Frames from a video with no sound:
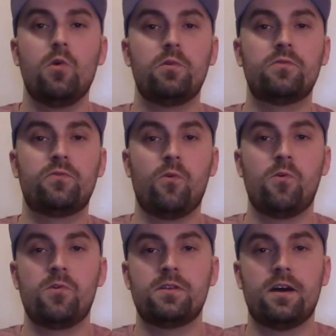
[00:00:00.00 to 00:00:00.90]
When
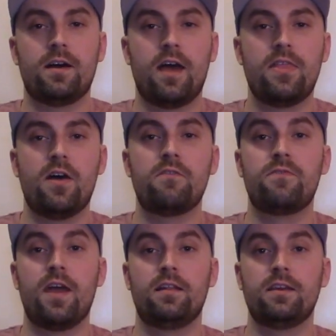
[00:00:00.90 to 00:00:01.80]
Ford had the
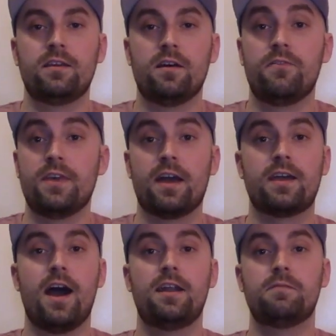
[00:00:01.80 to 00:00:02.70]
unveiling of the
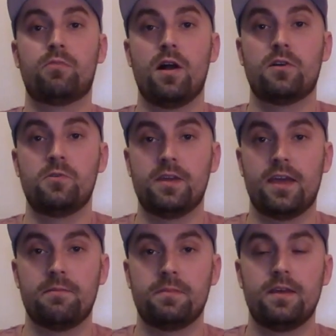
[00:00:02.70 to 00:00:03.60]
iconic Bronco
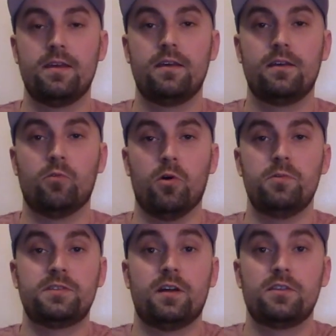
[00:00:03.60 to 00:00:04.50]
name, well, we
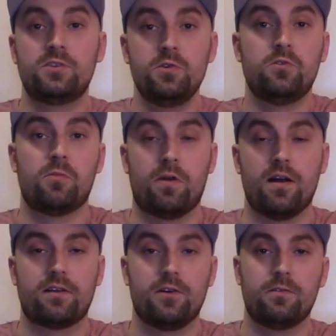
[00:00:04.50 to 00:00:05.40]
saw the two-door
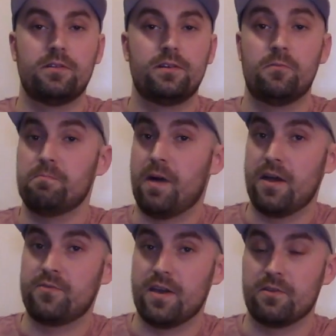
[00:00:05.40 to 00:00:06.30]
Bronco, my
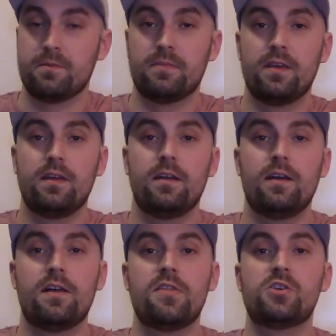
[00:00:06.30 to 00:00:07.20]
favorite.
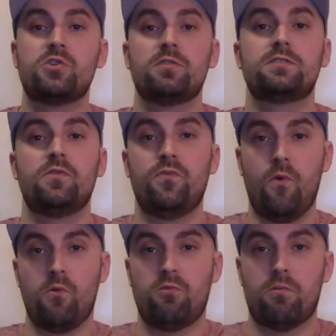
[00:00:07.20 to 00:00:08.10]
And then they showed us the
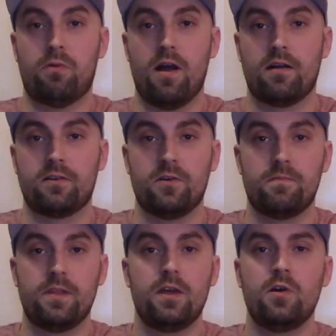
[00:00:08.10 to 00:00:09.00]
four-door Bronco,
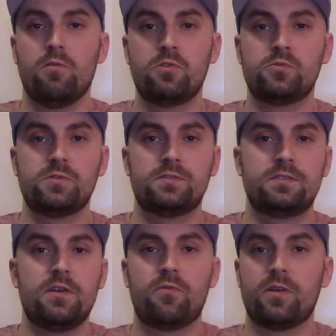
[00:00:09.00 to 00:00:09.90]
which was
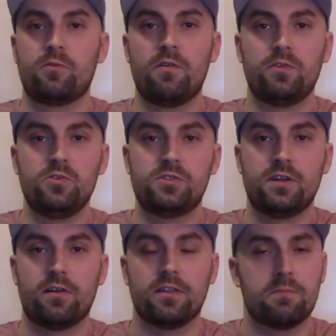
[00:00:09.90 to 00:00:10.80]
different,
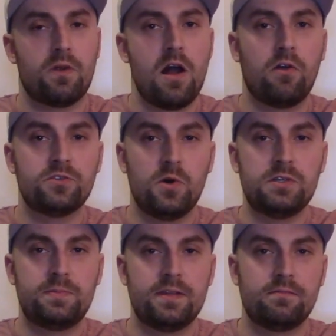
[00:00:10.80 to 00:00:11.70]
revolutionary. The Bronco's always
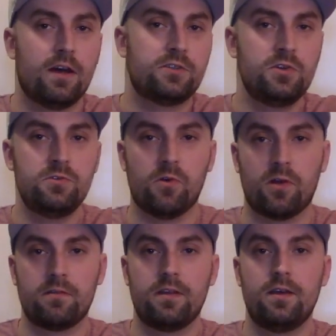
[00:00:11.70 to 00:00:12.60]
been a
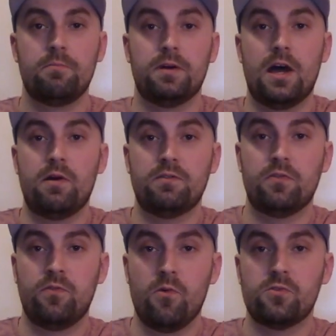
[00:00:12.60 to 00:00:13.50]
two-door, but now we have a
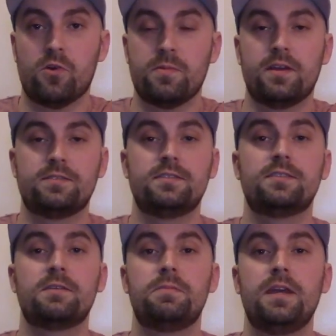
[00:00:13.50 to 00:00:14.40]
four-door because this is
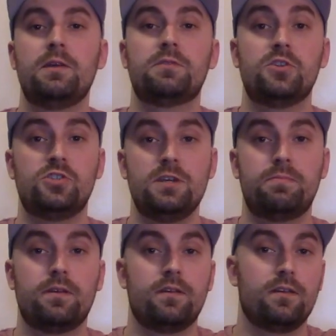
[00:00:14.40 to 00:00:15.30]
competing with the Jeep